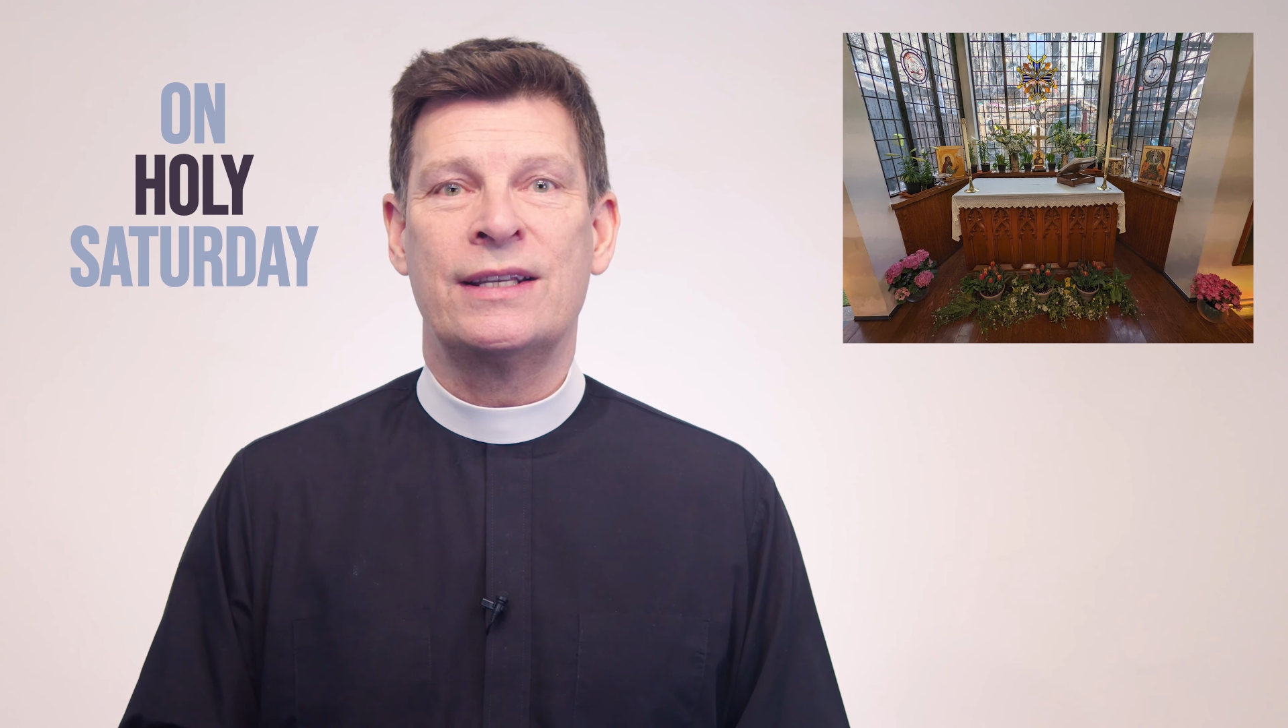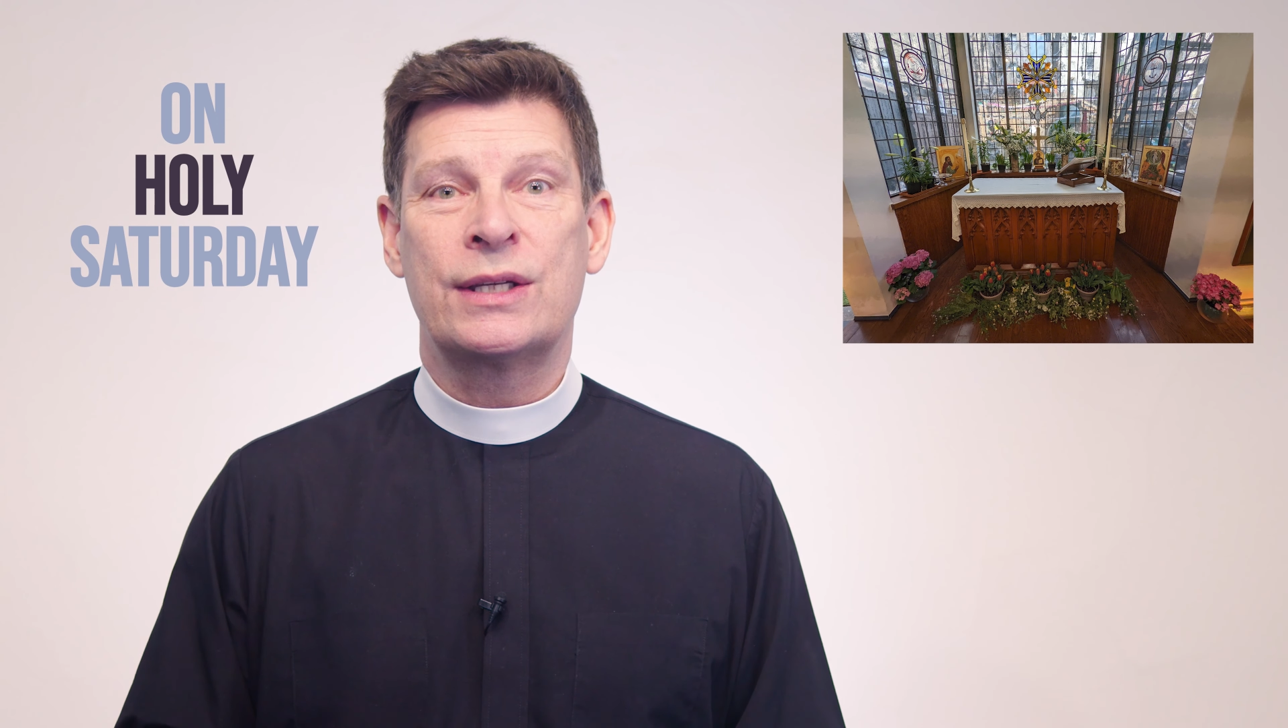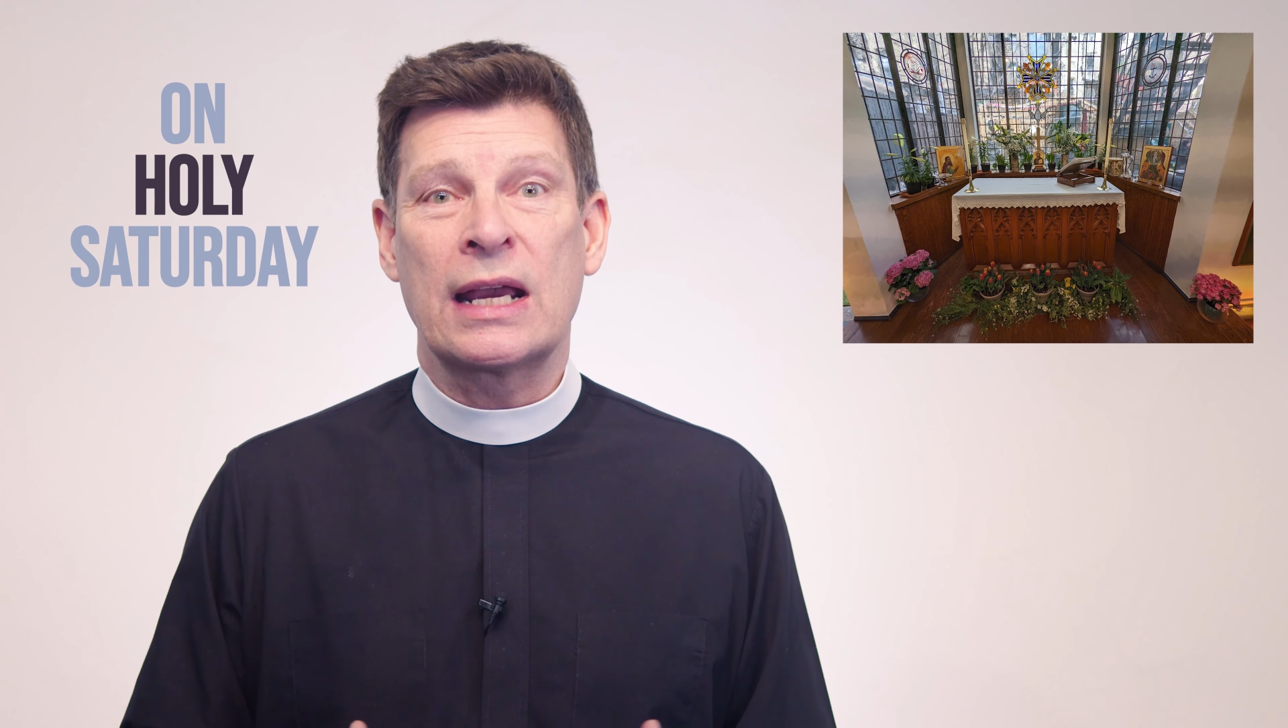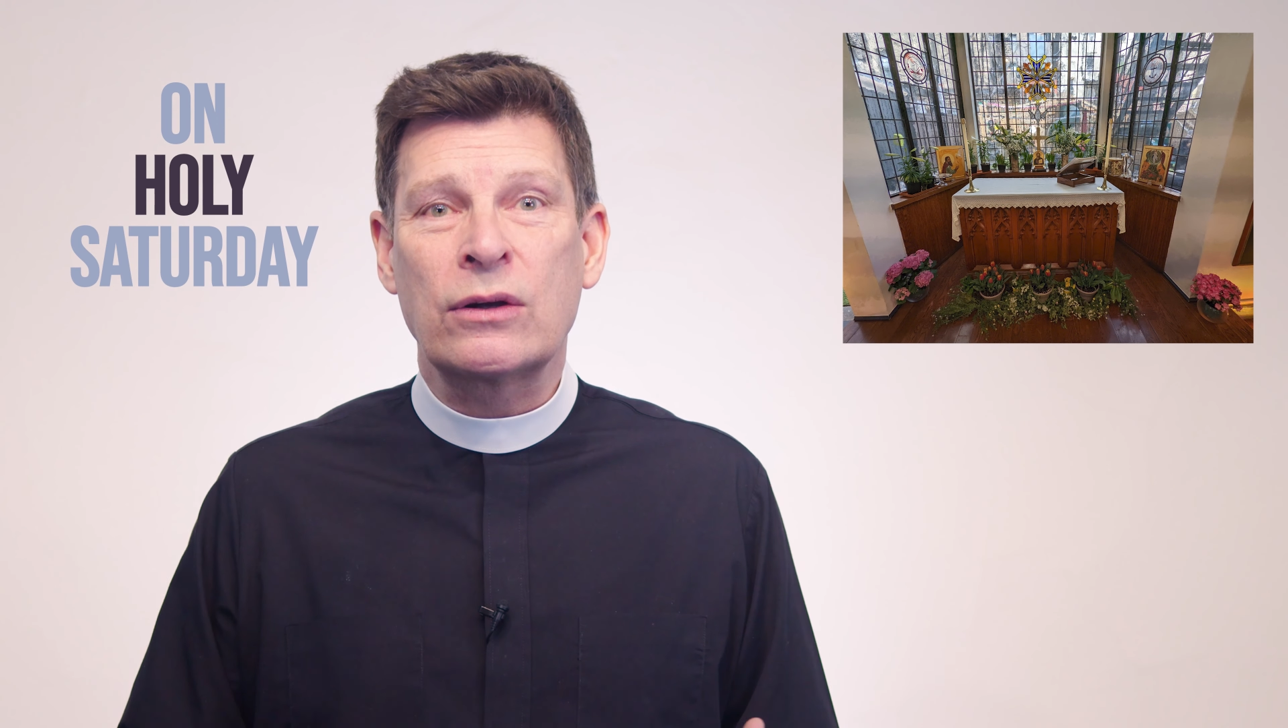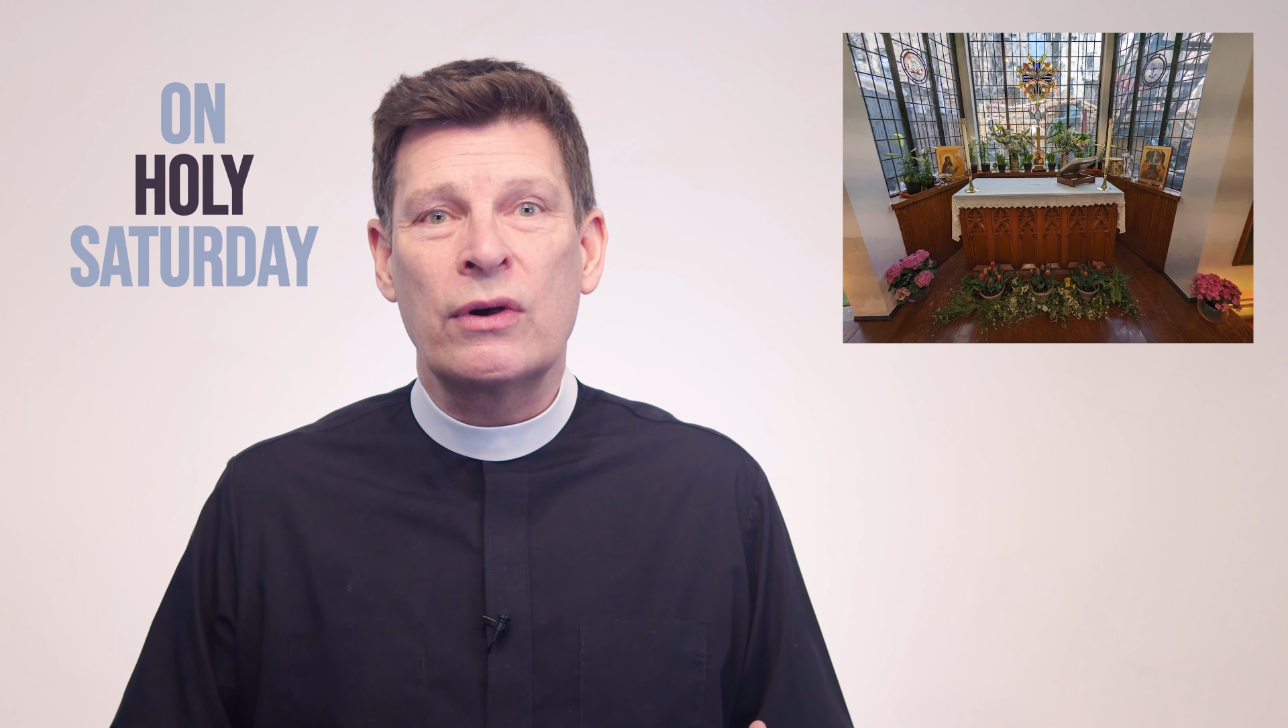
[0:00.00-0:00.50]

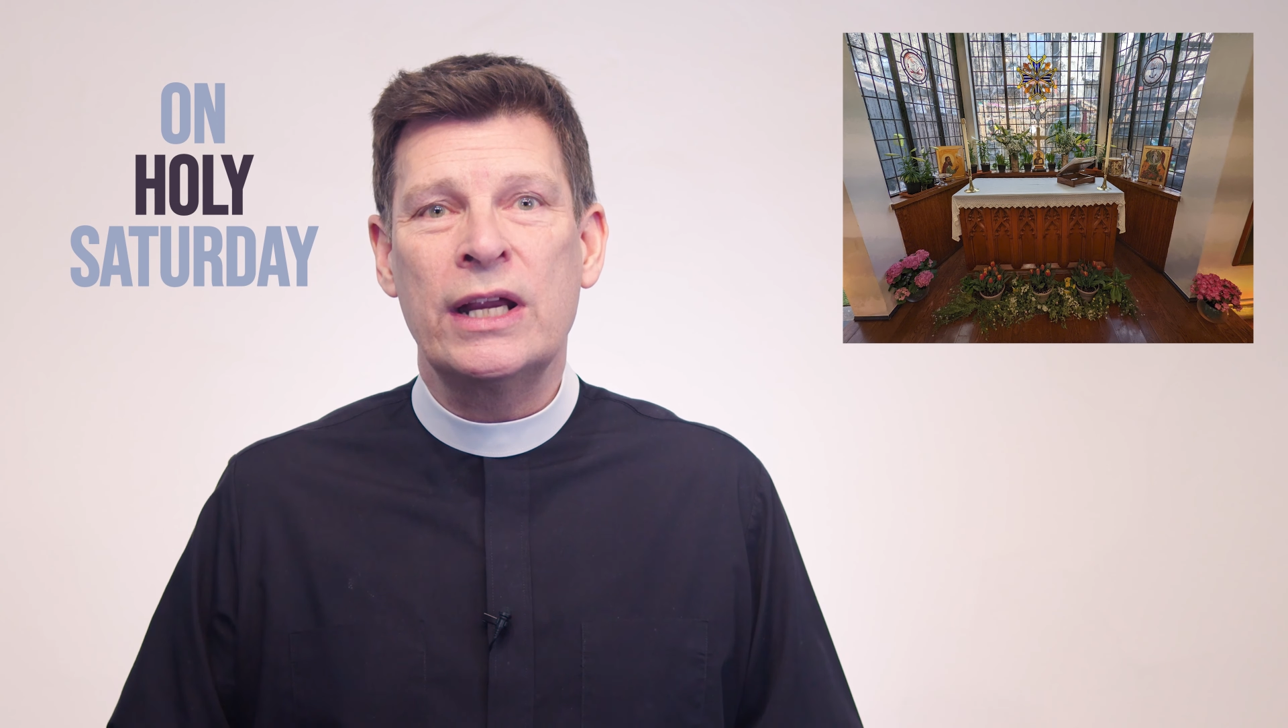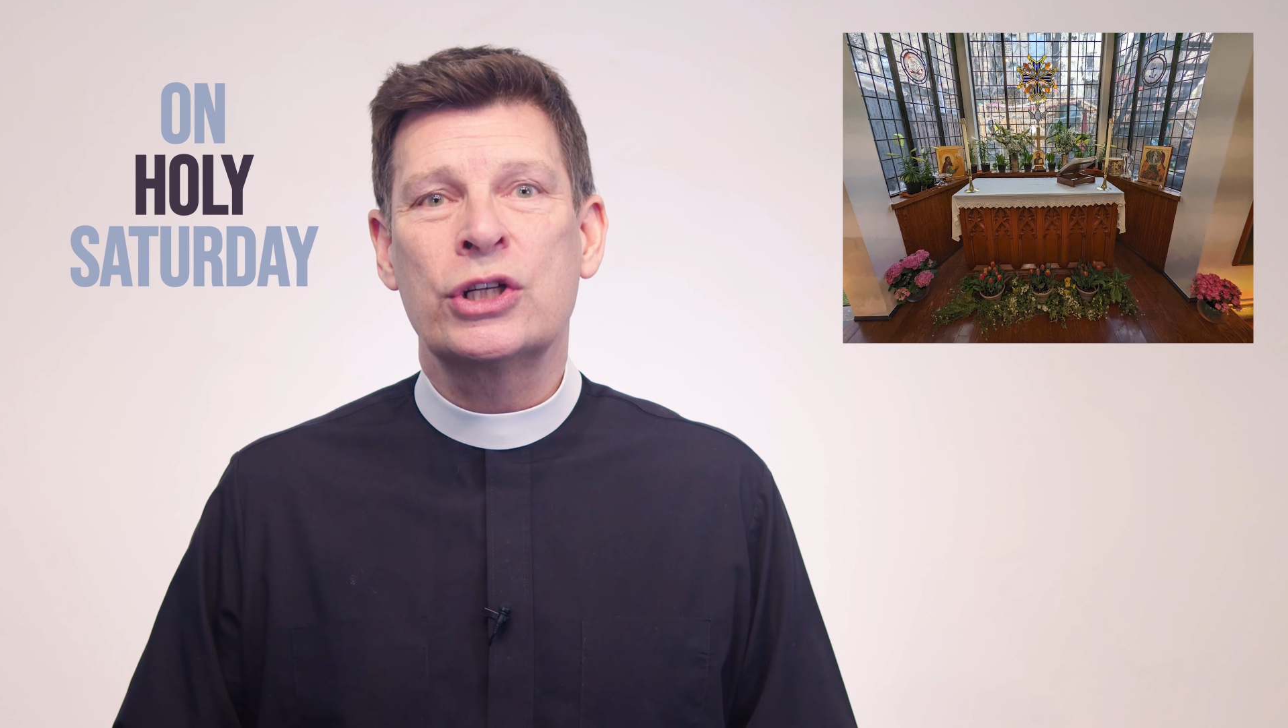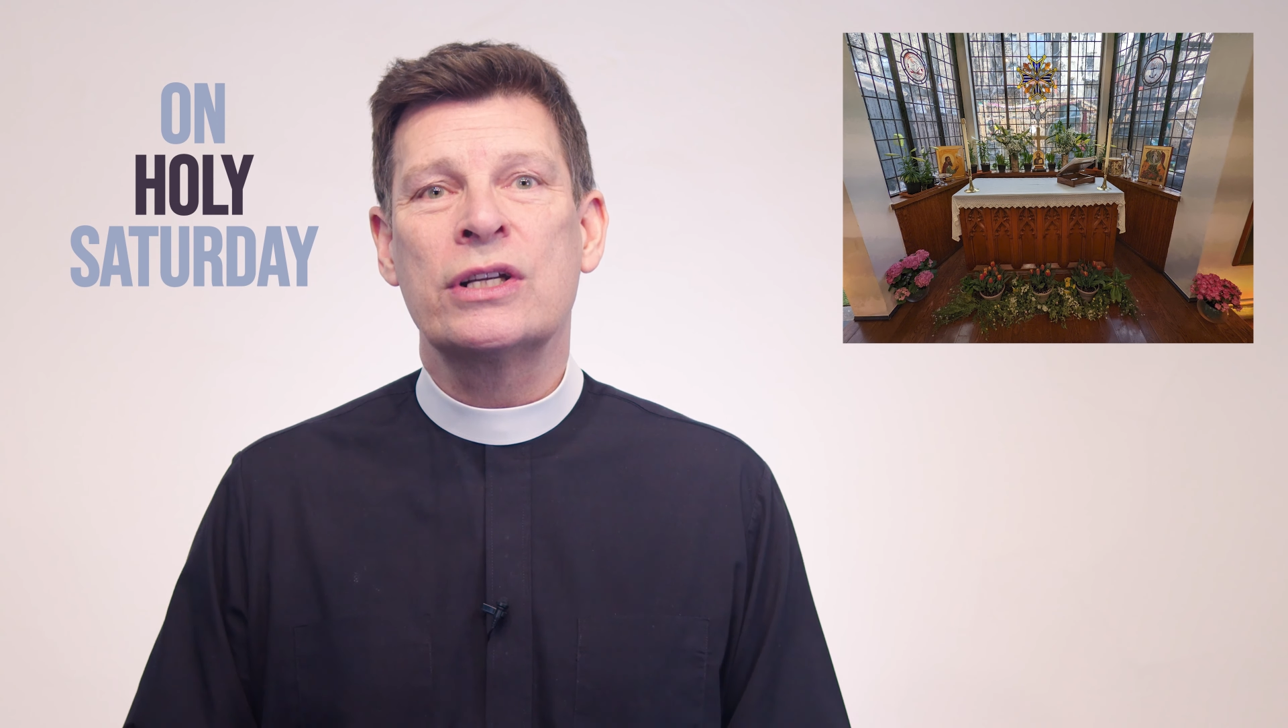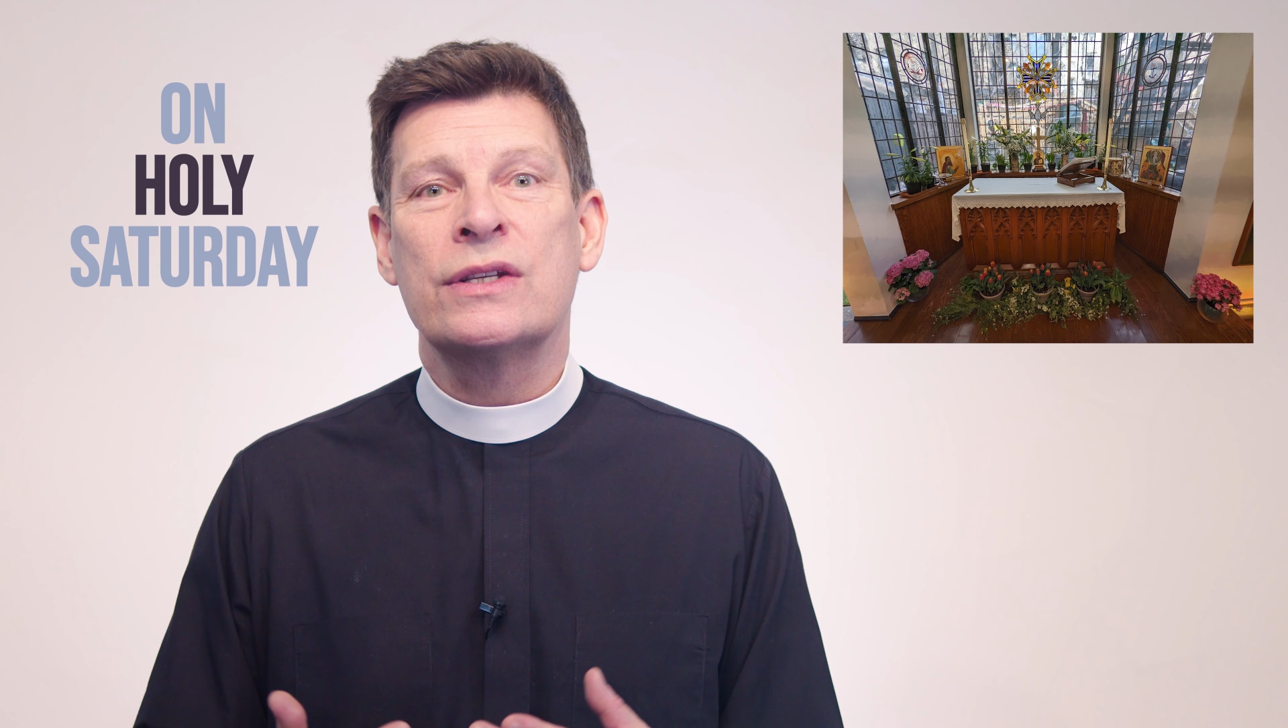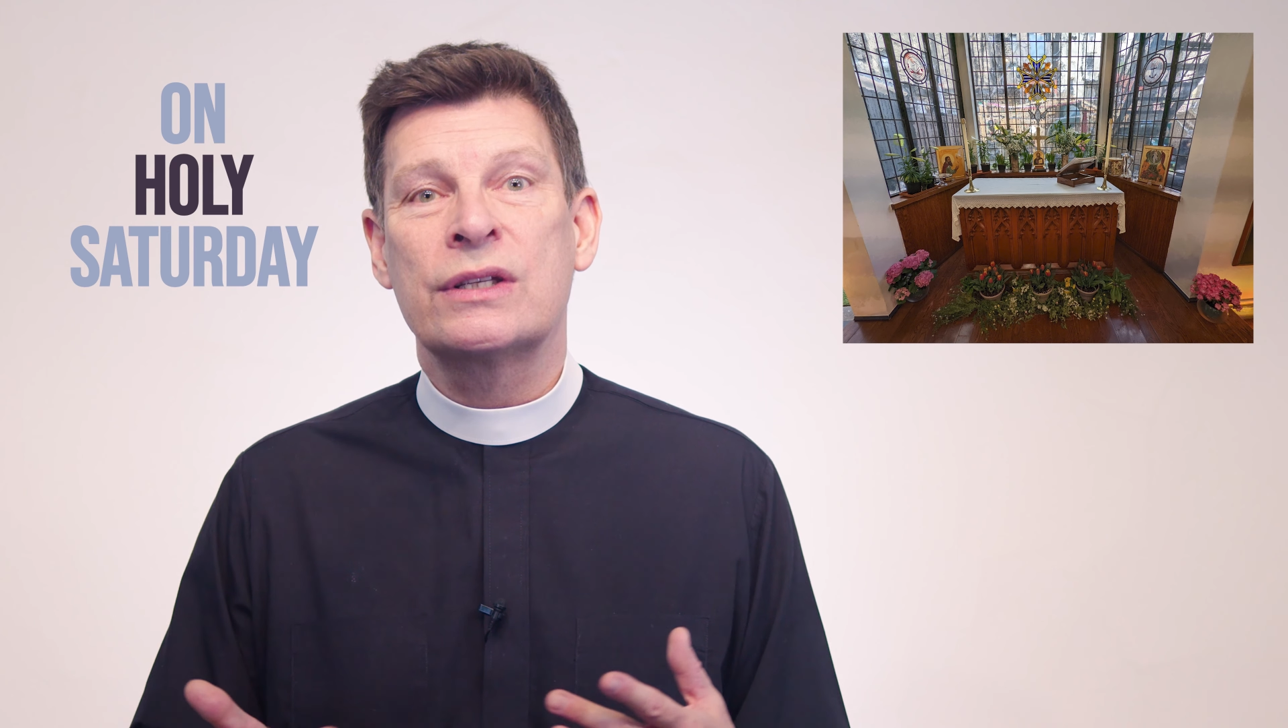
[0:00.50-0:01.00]
and
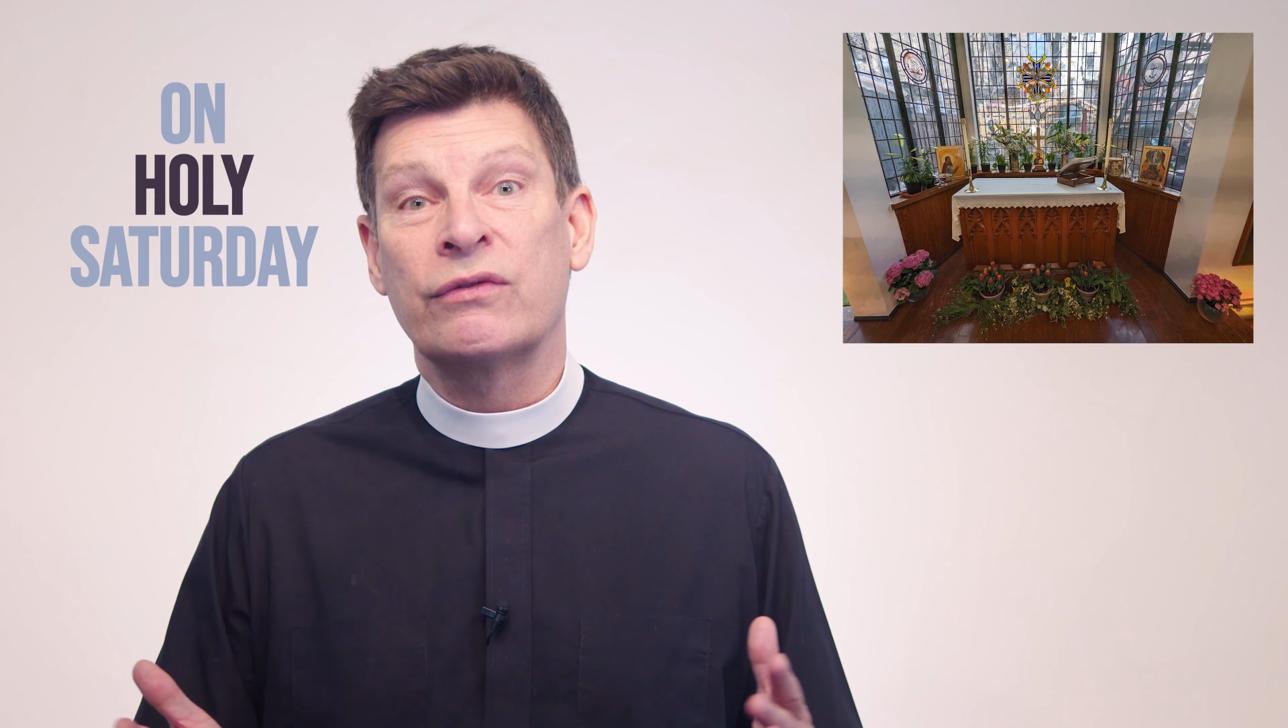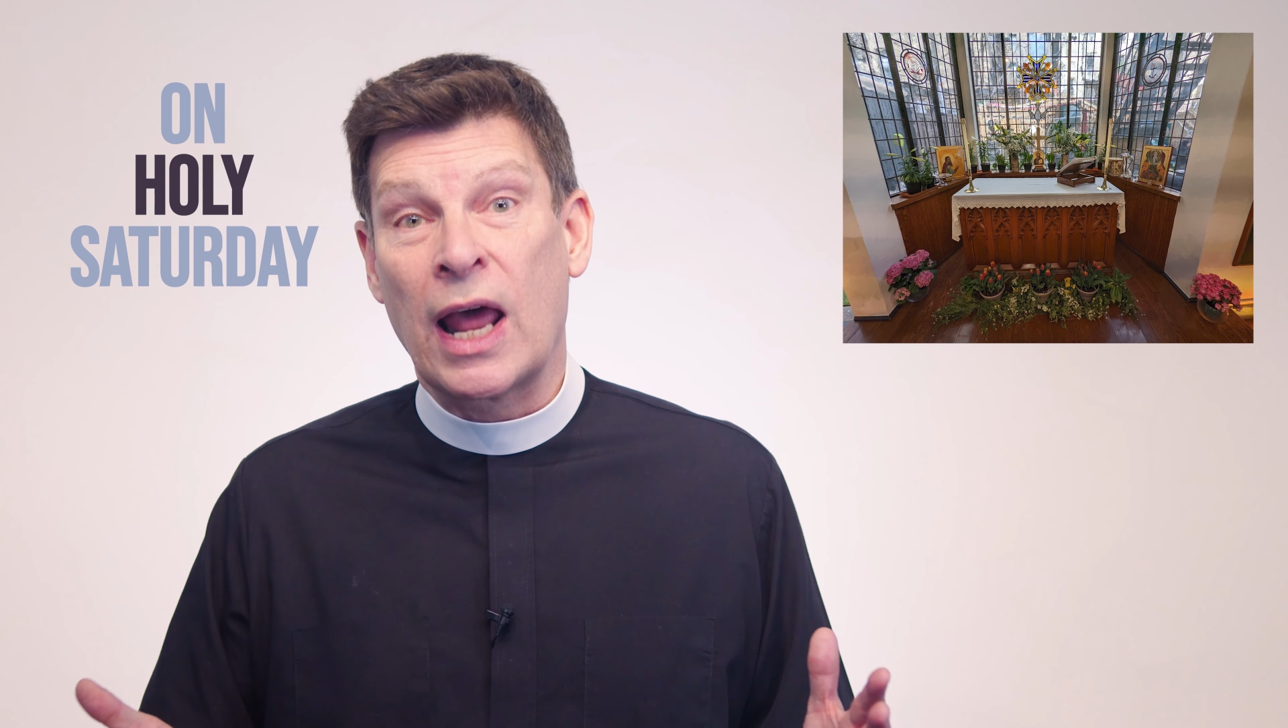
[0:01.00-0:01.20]
decorations,